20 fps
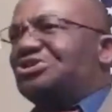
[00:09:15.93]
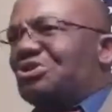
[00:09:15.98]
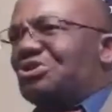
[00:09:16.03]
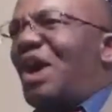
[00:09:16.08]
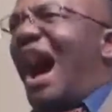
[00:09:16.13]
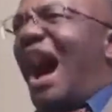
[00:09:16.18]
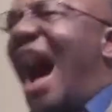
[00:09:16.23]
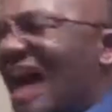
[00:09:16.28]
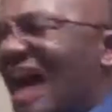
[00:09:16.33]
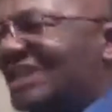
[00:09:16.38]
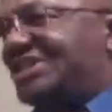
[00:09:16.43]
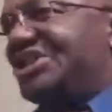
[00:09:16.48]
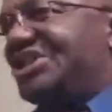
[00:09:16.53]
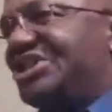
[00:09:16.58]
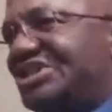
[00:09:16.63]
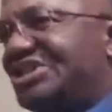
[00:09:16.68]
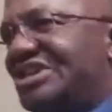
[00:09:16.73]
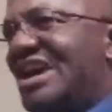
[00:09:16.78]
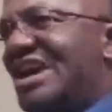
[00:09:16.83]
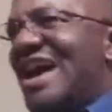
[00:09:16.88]
into
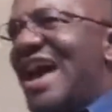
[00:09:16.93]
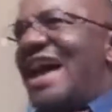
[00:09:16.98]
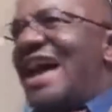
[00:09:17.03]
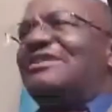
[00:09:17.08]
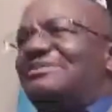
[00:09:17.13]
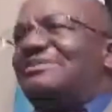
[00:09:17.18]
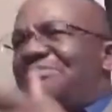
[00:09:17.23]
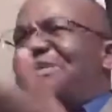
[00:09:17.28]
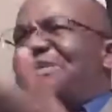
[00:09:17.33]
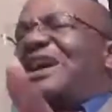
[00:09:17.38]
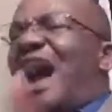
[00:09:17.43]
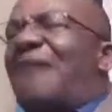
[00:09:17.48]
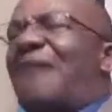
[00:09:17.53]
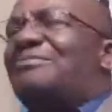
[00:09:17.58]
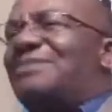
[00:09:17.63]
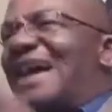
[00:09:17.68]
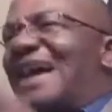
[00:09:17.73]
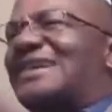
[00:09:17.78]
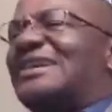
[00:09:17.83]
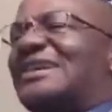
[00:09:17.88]
ashes and
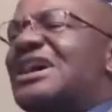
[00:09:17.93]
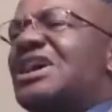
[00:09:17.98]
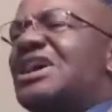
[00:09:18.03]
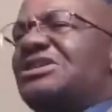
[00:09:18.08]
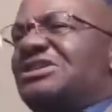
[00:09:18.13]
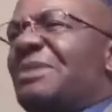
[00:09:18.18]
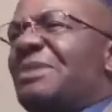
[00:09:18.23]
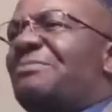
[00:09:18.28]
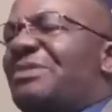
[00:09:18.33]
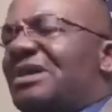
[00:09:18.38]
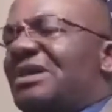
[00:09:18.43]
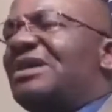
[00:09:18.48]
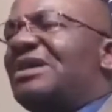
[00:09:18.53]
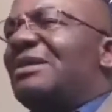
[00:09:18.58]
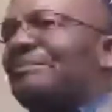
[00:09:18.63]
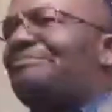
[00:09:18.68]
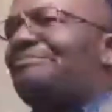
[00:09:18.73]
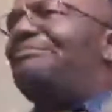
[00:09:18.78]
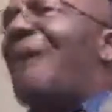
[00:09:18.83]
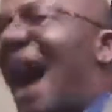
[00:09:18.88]
become like the
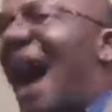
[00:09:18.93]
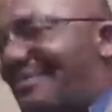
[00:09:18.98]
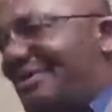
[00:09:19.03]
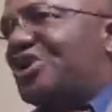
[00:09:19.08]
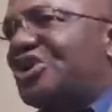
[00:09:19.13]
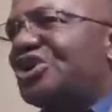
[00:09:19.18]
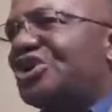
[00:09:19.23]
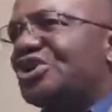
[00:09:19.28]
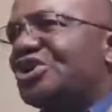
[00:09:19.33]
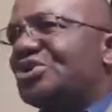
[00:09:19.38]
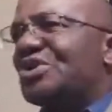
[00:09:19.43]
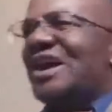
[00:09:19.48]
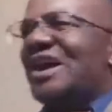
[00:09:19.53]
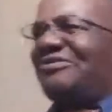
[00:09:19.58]
barbecue.